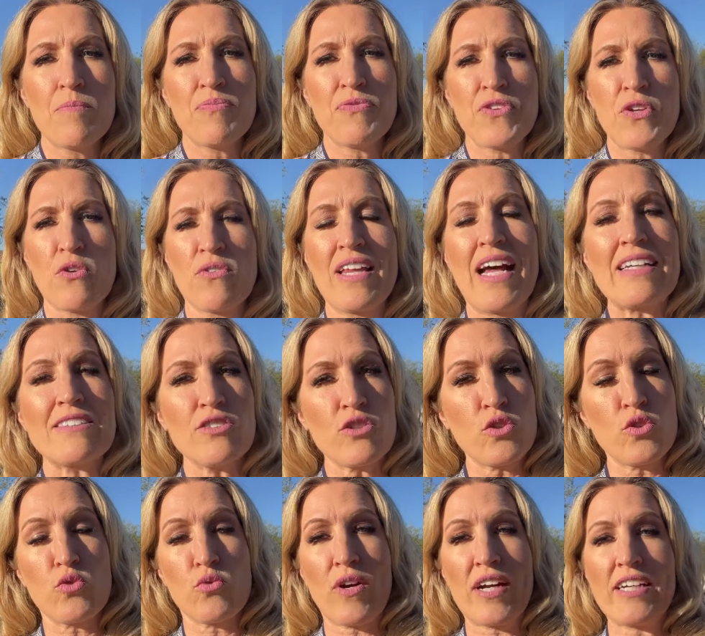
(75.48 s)
So that's a
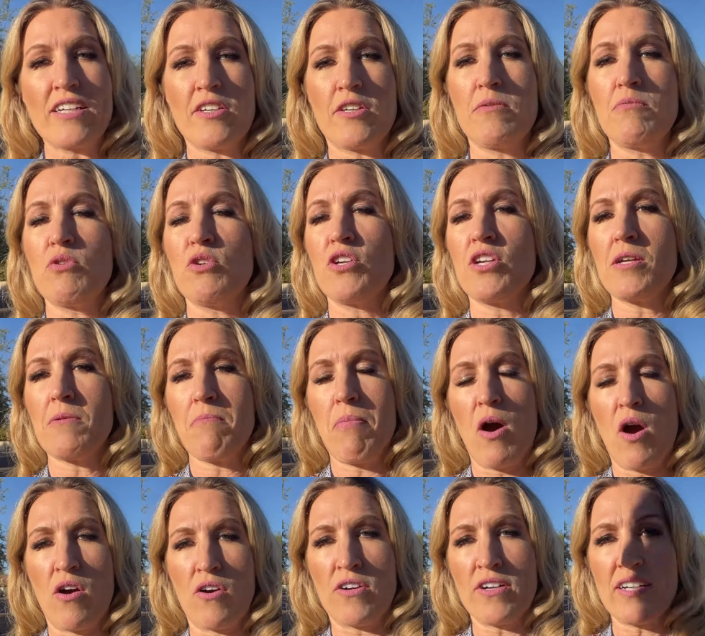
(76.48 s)
great community
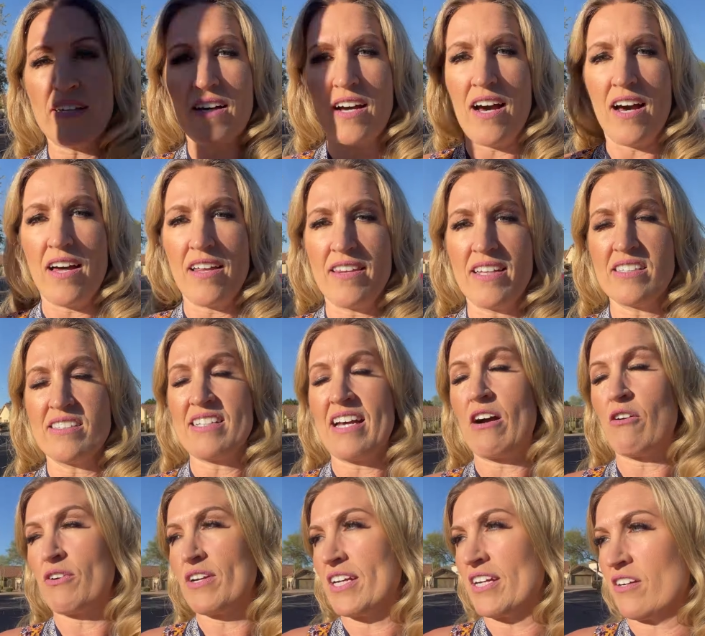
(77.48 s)
park that's
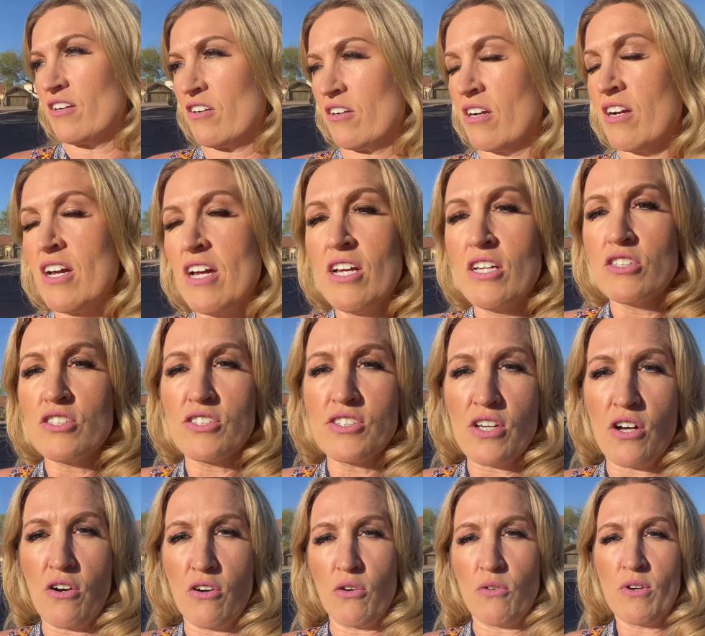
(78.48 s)
out here.
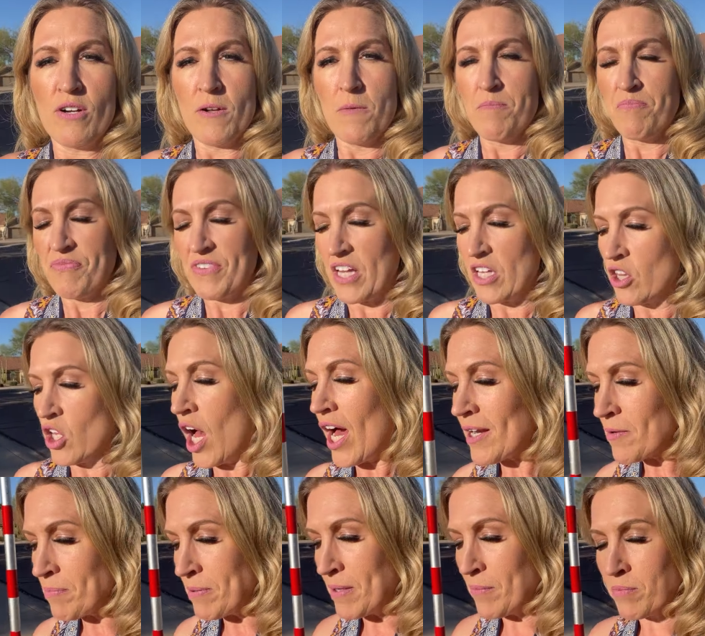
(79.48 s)
So a
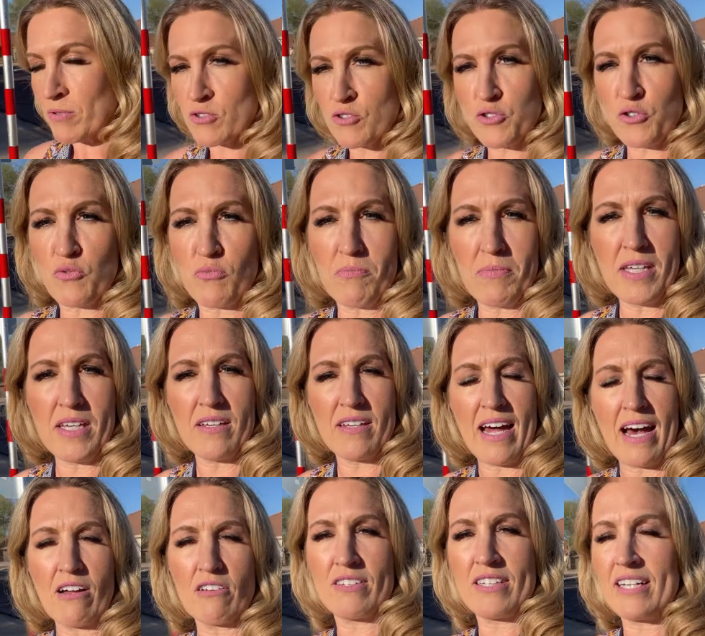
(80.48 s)
lot of people do meet
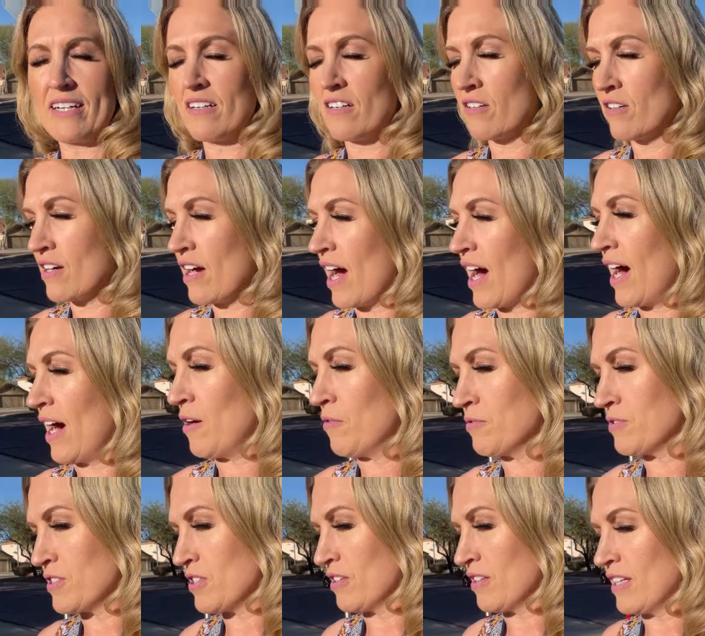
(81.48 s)
out there
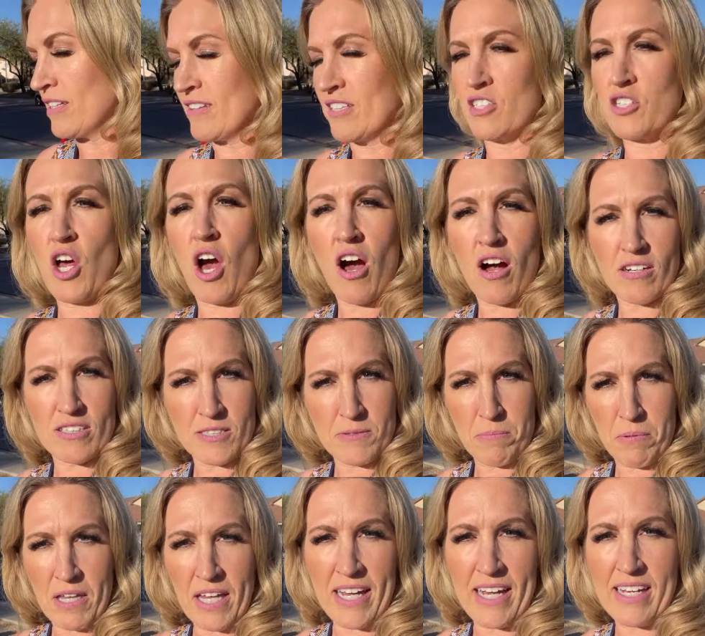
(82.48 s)
to let the dogs
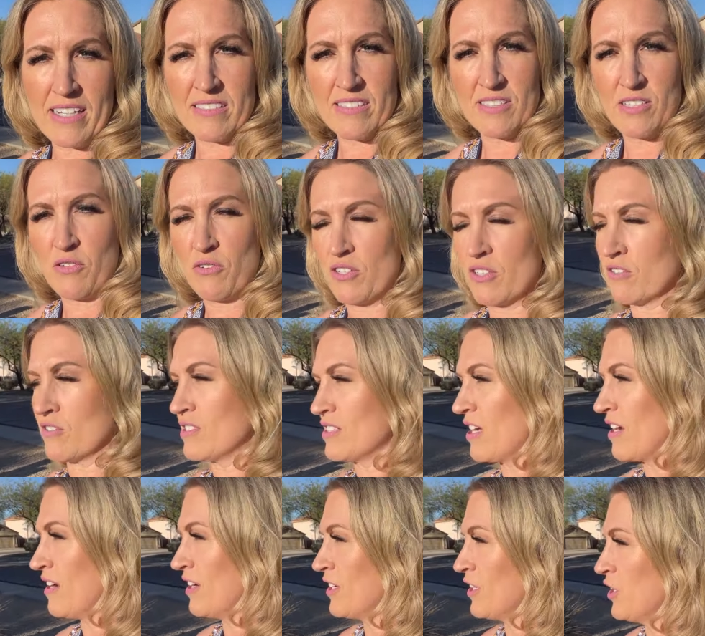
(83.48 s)
play. So
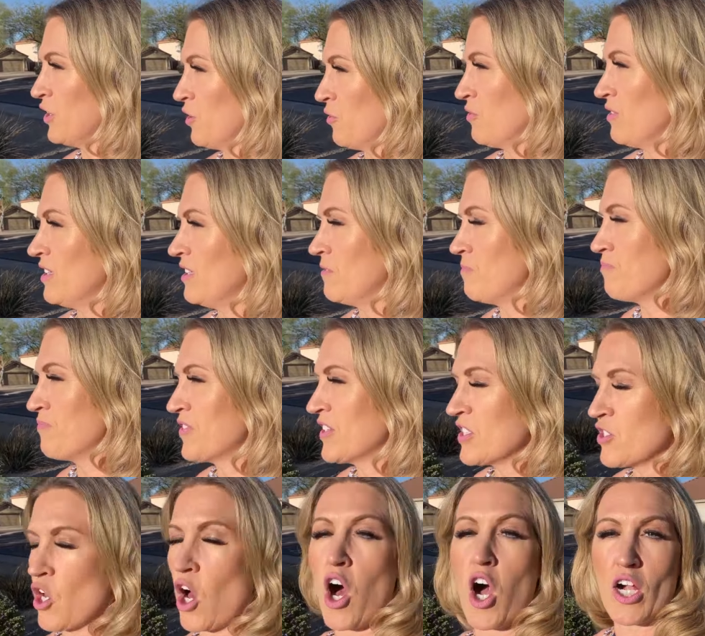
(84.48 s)
there's, you know,
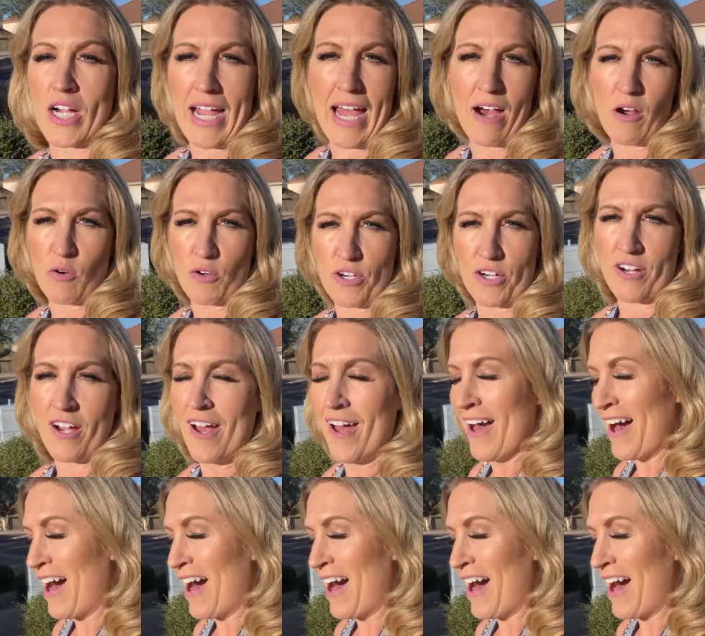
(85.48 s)
the dog hour.